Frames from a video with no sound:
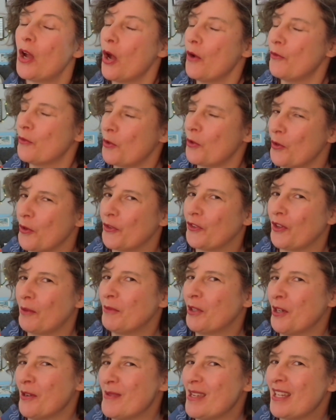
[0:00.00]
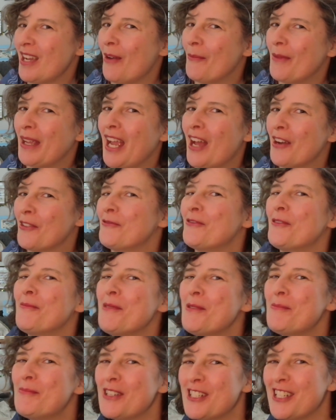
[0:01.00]
Of course, I'm going to be coming at it from
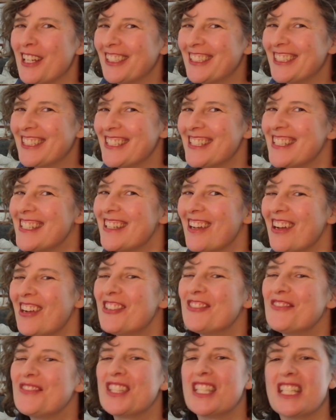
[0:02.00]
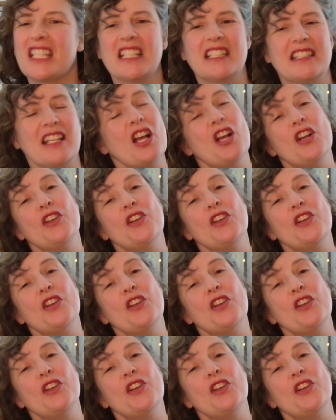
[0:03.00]
the production side of things.